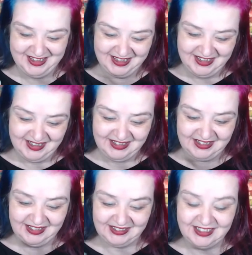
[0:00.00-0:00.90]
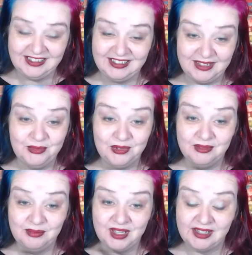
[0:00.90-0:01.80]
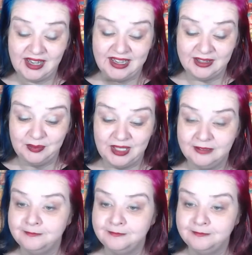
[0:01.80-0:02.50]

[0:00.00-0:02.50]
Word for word: it, it, it wouldn't be unlike me.